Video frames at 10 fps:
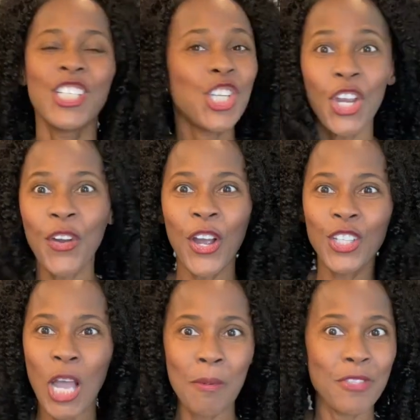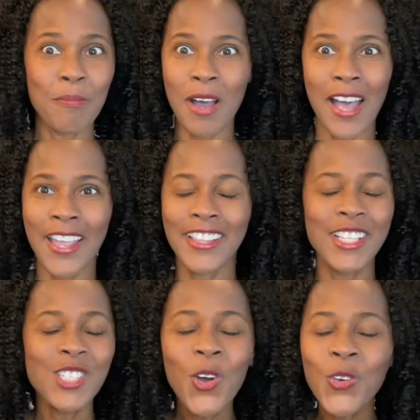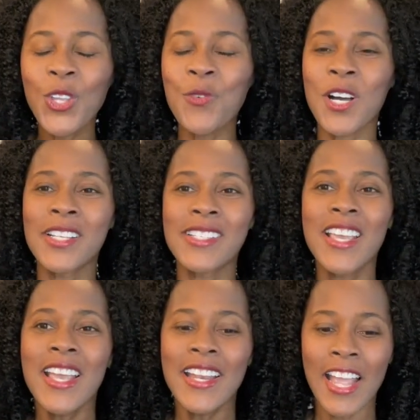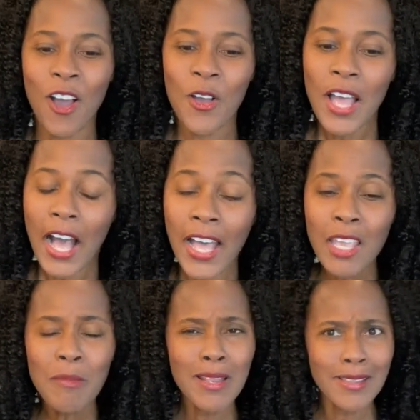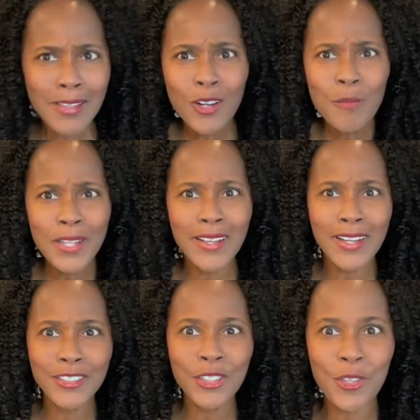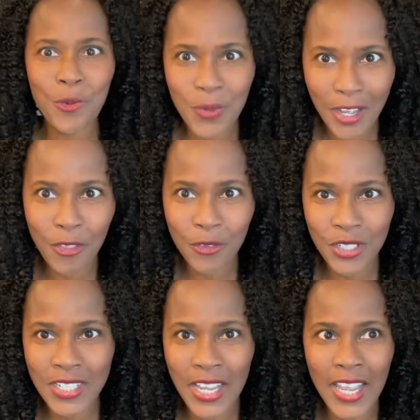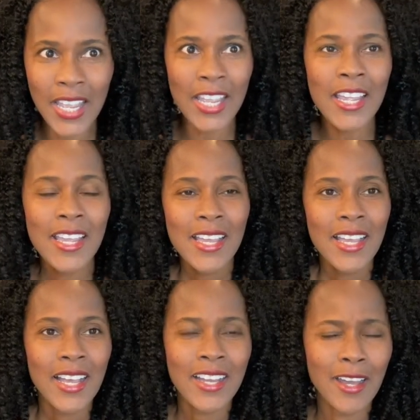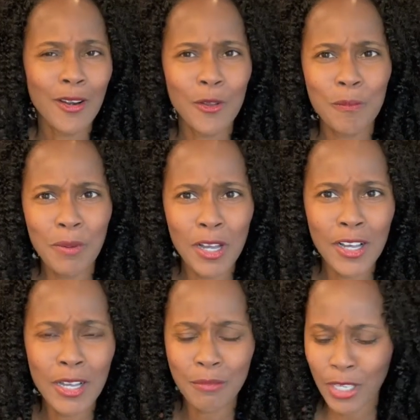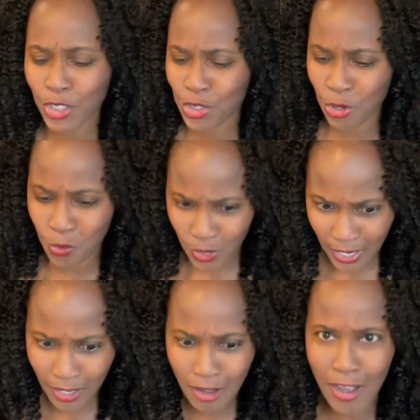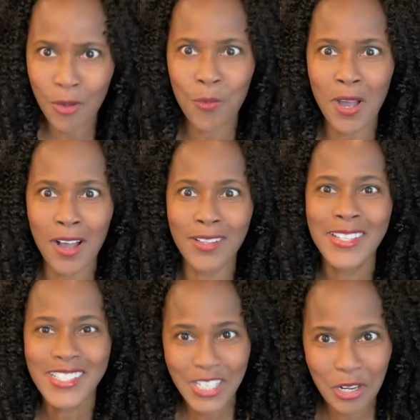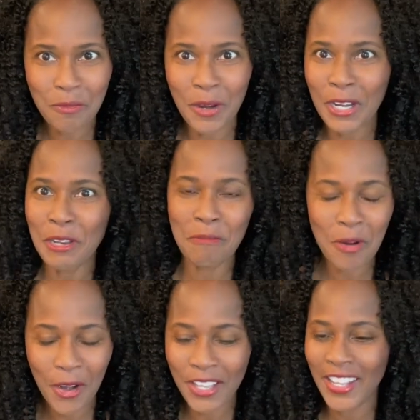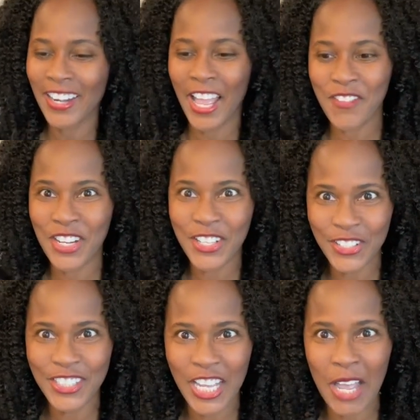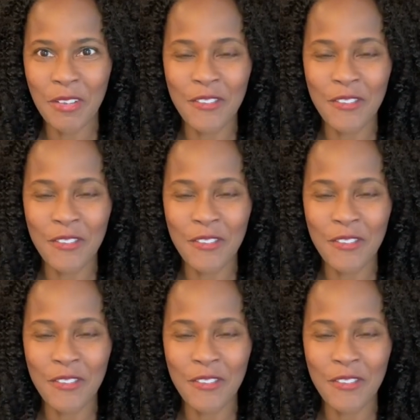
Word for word: cherry on top of the pie. This totally was. Now, I am a little bit under the weather today. I got a little bug. I'm not sure what I caught while celebrating and partying and having a good time